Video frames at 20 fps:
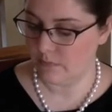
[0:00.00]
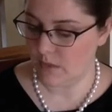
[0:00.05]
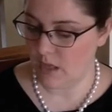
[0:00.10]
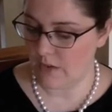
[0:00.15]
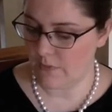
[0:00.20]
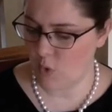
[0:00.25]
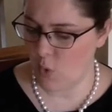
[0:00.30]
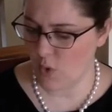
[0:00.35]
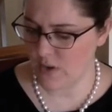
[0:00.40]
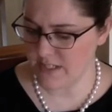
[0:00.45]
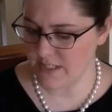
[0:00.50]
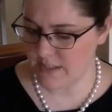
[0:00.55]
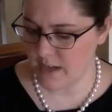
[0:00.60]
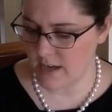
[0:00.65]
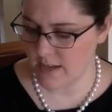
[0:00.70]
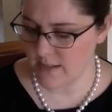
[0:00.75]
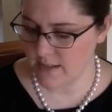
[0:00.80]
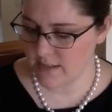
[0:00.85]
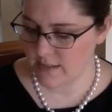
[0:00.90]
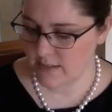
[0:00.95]
Of course
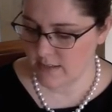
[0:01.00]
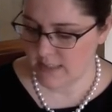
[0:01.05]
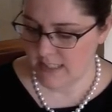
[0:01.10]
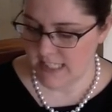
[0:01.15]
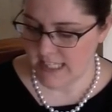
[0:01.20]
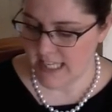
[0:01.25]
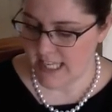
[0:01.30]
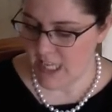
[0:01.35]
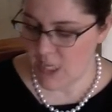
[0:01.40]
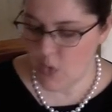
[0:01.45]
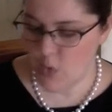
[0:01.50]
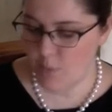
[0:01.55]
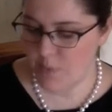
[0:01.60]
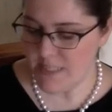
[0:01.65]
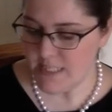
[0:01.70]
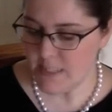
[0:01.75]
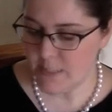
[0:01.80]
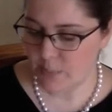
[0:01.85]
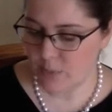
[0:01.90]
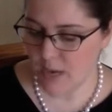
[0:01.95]
not. It would be
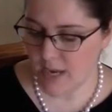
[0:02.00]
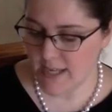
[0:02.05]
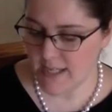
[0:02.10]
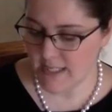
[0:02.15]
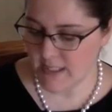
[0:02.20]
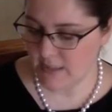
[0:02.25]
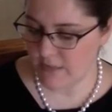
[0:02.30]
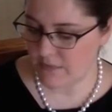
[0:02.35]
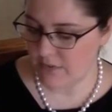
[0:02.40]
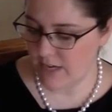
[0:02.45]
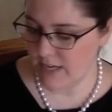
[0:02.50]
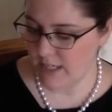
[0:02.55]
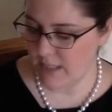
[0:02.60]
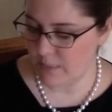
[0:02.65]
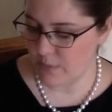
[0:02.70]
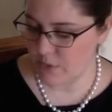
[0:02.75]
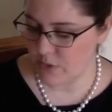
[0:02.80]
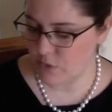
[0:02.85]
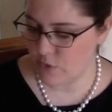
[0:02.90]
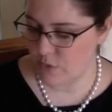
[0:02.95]
surprising to find a
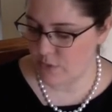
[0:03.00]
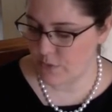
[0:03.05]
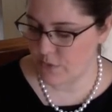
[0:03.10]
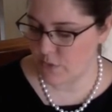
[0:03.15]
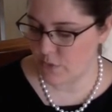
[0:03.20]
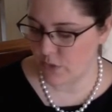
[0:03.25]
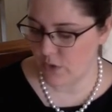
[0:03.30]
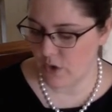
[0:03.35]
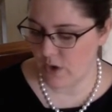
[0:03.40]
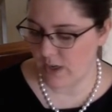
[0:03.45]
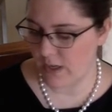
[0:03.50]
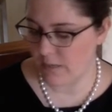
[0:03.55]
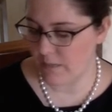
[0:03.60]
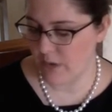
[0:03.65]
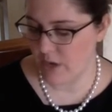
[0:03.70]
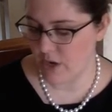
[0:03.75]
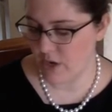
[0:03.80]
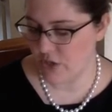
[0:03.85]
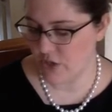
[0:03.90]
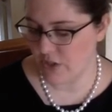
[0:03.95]
prescription regarding
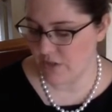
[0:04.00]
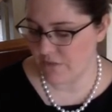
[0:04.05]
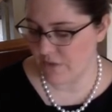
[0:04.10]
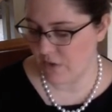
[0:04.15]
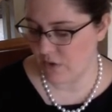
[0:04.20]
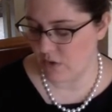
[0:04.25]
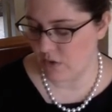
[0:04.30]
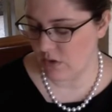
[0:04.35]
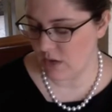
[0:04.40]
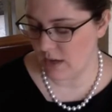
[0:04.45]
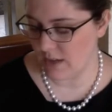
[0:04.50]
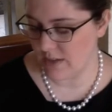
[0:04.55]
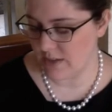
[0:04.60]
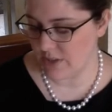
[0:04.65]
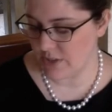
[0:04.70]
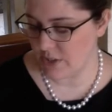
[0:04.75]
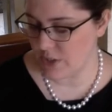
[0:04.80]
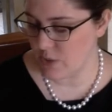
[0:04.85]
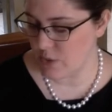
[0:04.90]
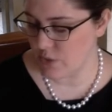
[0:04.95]
marriage in the federal
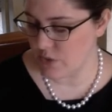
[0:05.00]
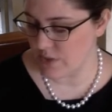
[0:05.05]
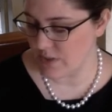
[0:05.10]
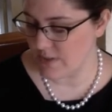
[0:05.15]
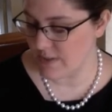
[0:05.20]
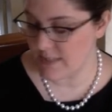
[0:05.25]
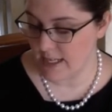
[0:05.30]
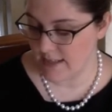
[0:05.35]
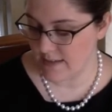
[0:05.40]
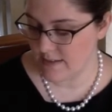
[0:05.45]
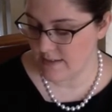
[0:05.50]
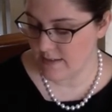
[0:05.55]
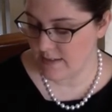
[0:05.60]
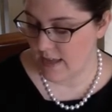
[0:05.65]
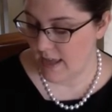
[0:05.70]
Constitution since,